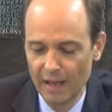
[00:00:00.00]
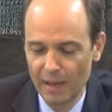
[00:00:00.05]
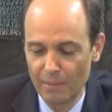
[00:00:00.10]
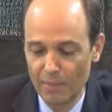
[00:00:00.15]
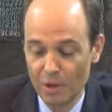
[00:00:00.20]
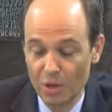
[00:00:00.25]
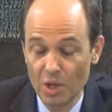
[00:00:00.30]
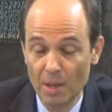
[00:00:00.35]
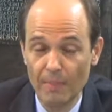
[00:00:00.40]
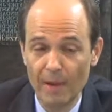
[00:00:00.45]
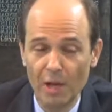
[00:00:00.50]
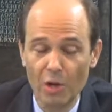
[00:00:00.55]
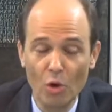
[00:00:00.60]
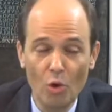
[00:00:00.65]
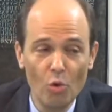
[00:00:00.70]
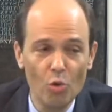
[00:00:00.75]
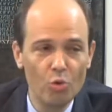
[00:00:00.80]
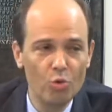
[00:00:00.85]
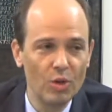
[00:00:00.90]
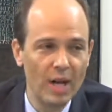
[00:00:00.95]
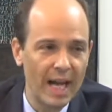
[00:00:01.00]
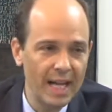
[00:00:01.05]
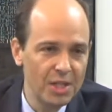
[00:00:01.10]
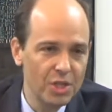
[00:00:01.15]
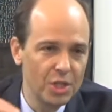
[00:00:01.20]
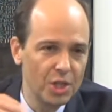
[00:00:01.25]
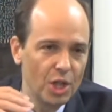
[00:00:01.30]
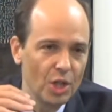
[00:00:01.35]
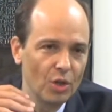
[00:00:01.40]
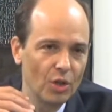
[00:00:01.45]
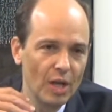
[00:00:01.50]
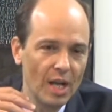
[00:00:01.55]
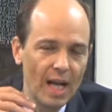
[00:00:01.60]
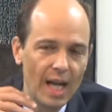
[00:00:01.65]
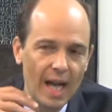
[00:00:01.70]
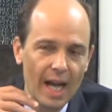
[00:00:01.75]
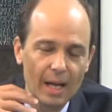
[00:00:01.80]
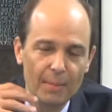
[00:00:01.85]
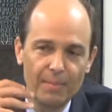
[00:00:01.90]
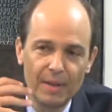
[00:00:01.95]
President Macron, who last year
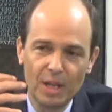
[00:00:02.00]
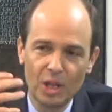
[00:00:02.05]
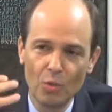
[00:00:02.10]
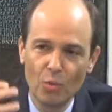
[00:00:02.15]
had been